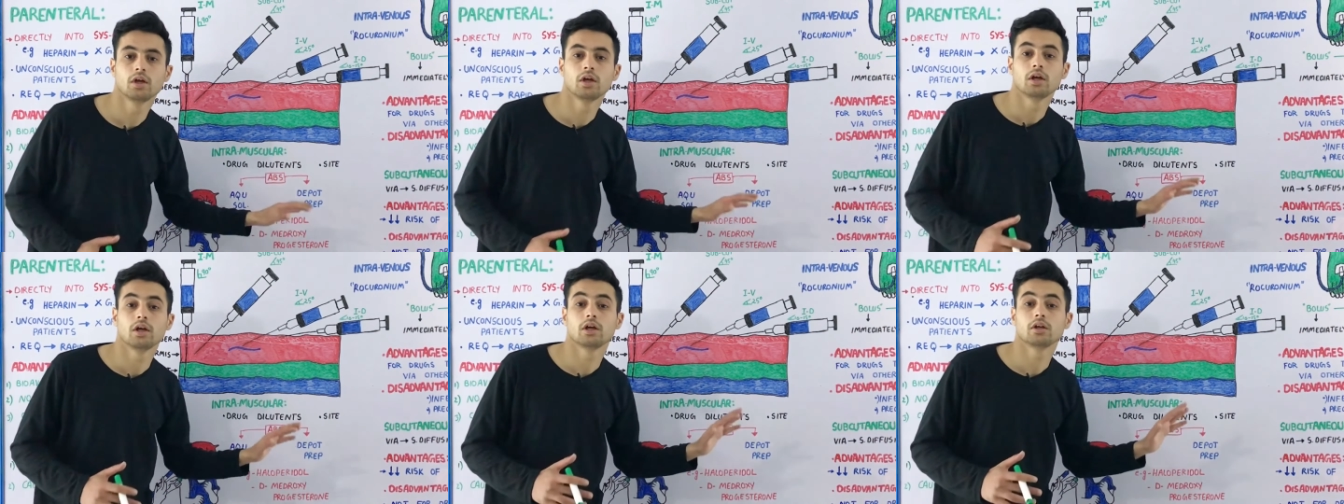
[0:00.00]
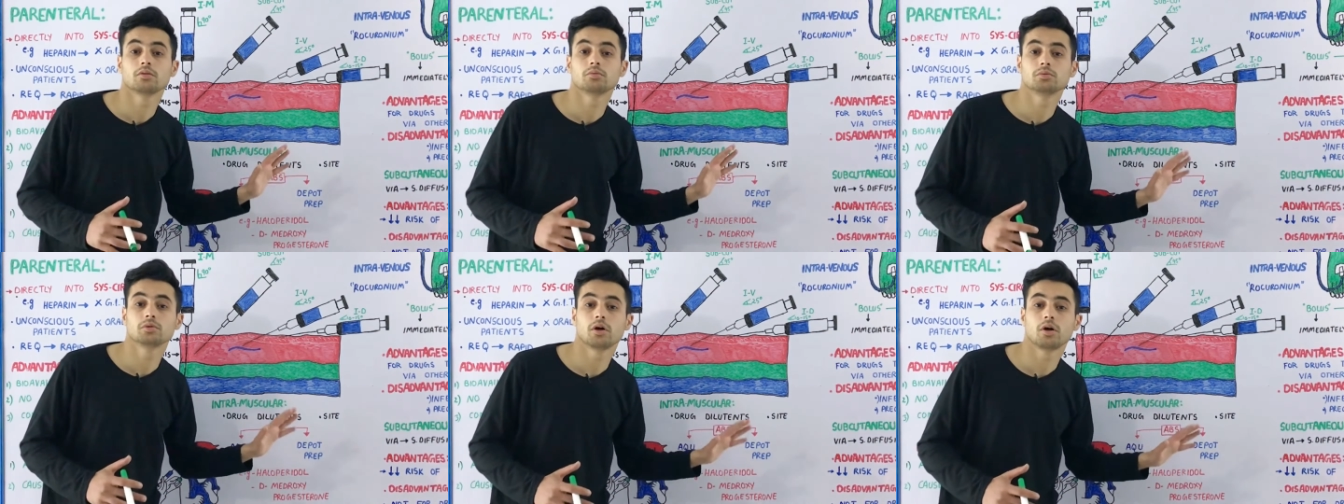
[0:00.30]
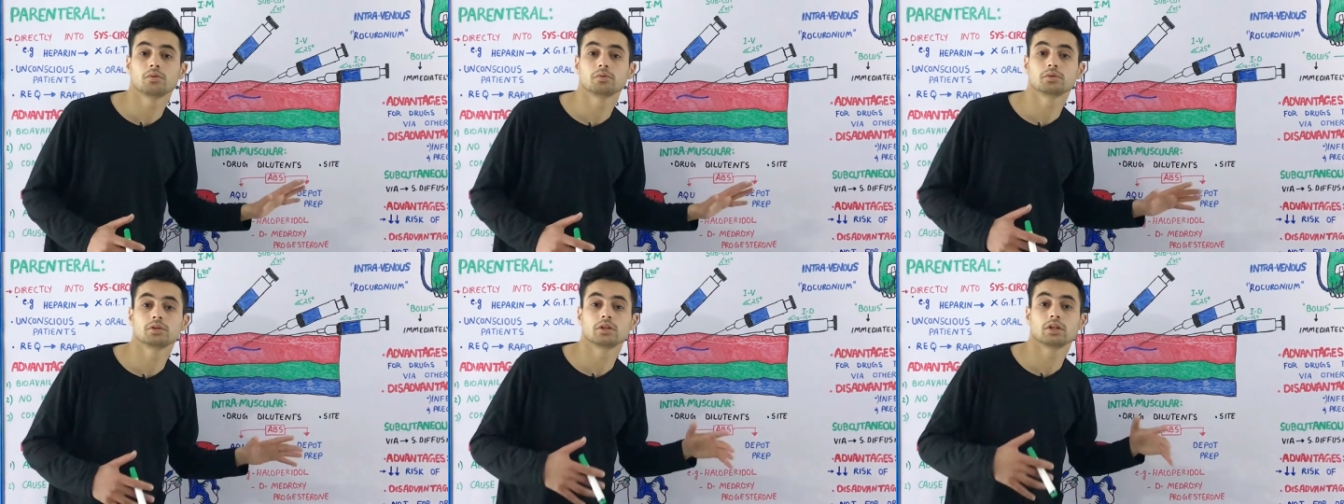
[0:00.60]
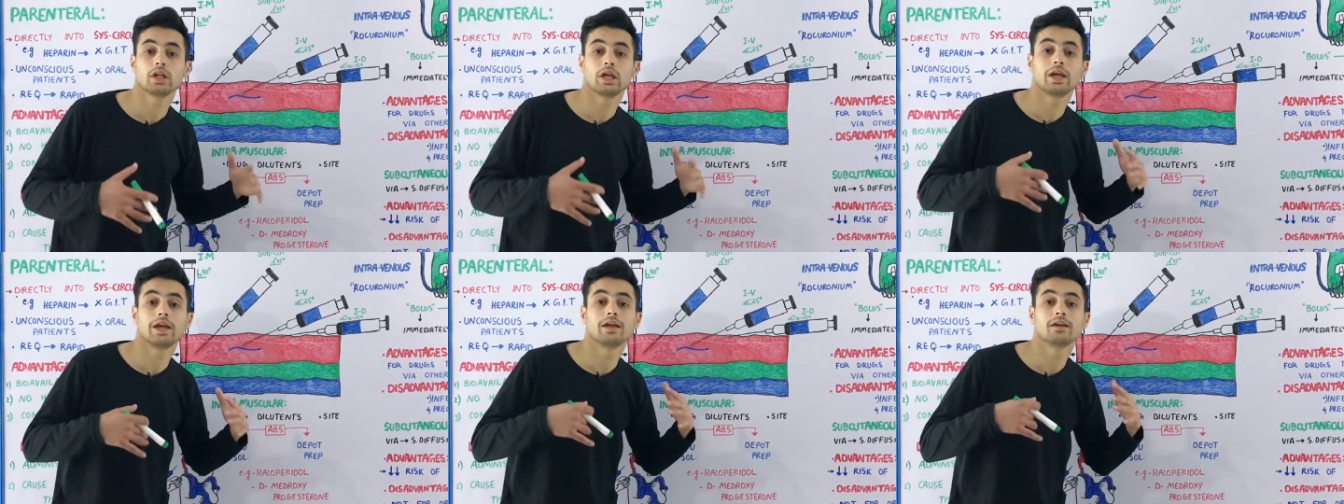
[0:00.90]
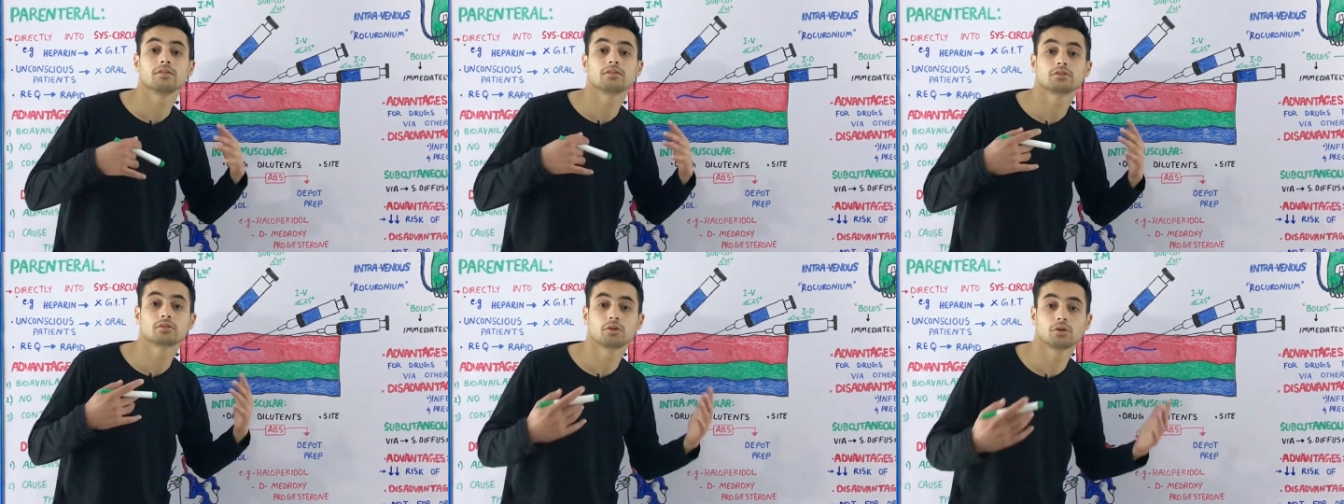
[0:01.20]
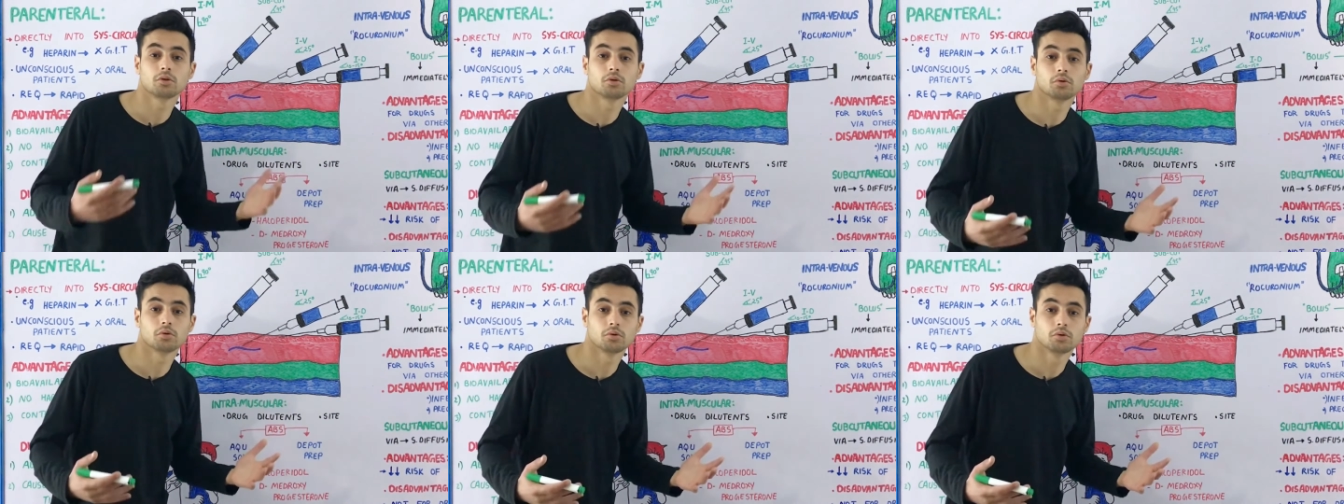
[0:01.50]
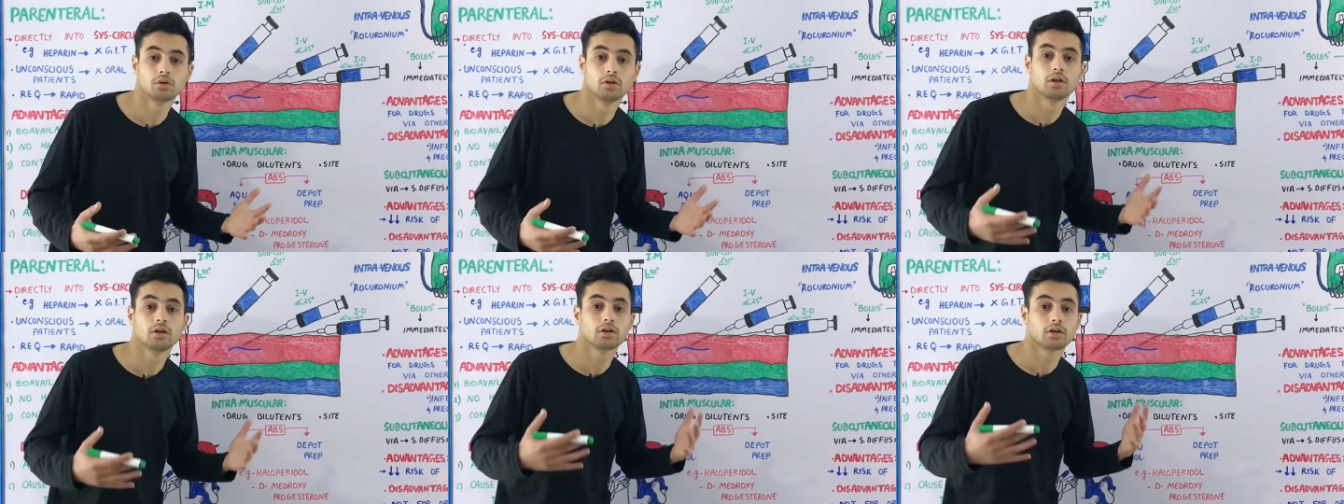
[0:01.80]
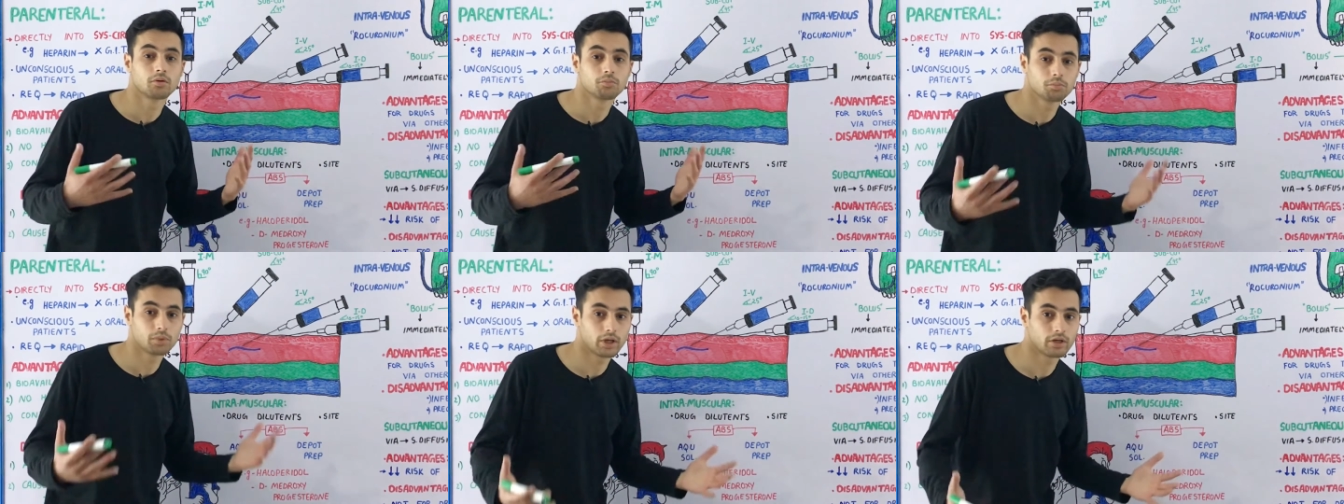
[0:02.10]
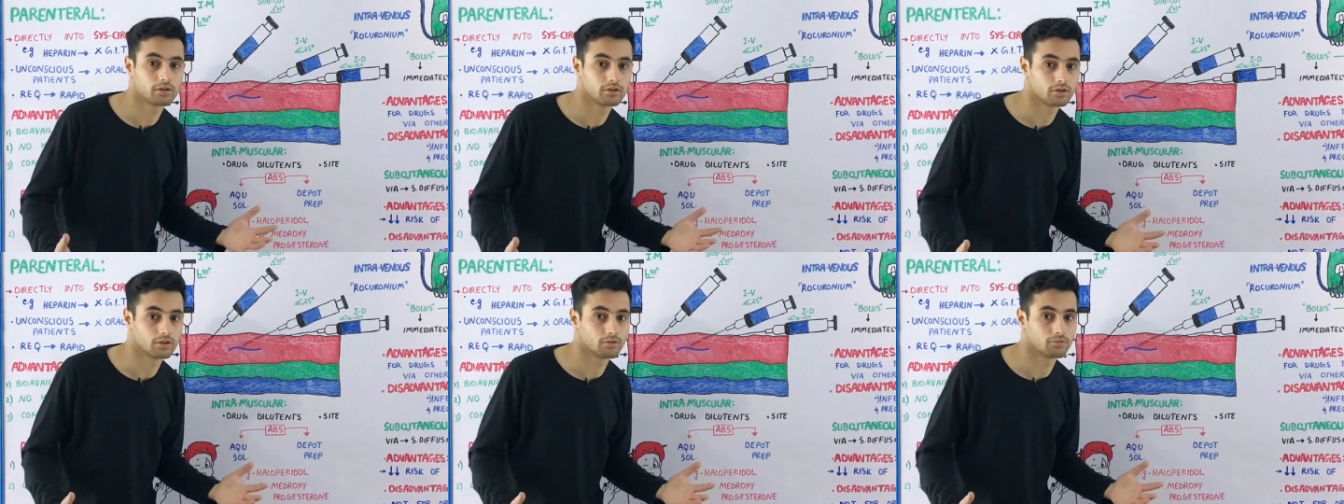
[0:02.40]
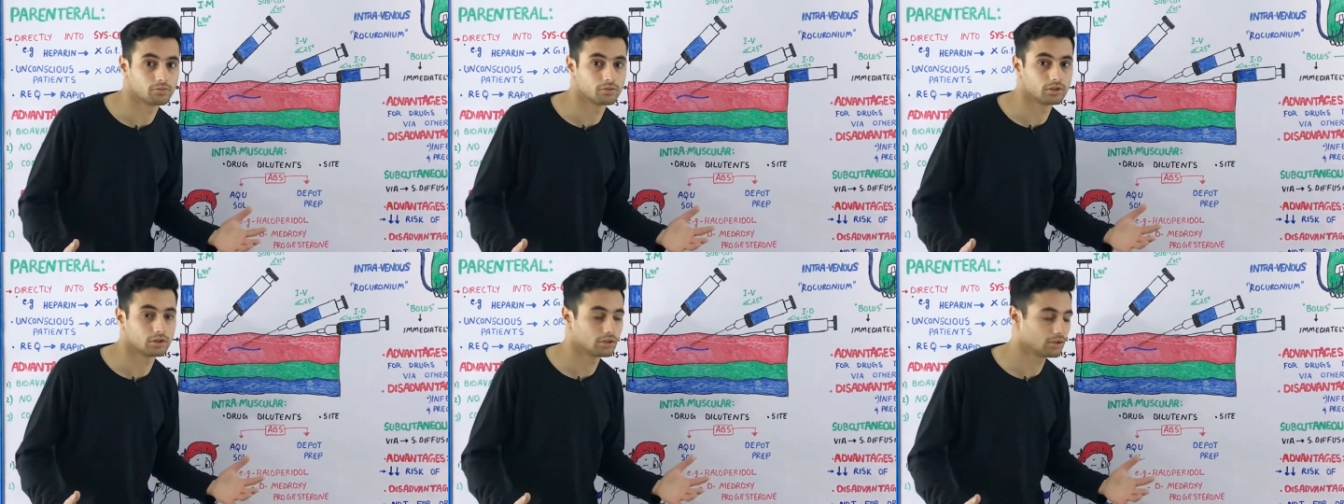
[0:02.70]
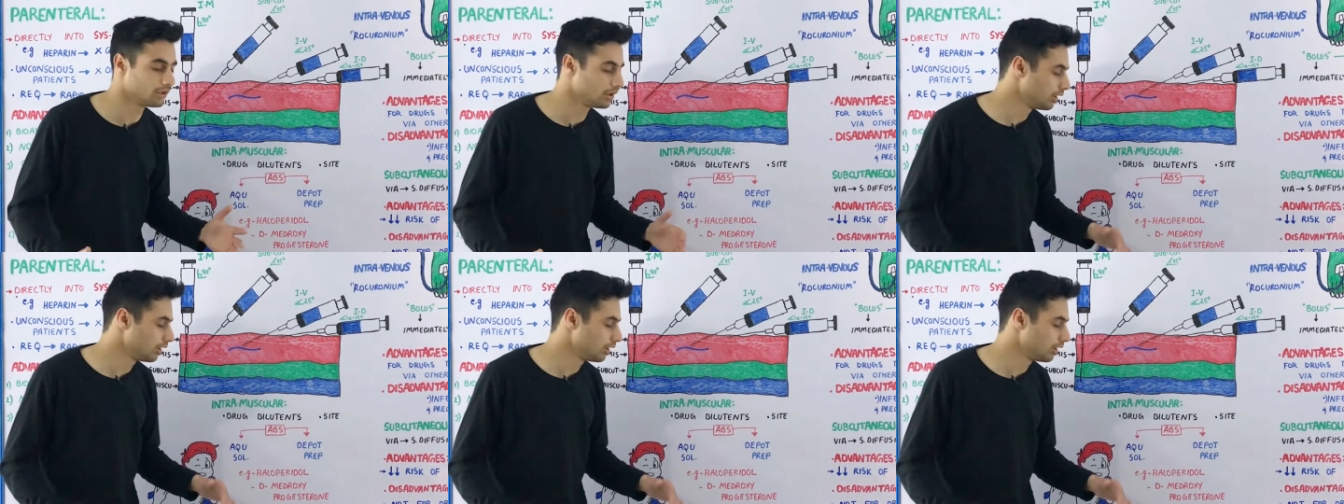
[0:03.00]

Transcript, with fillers: its absorption is slow comparatively.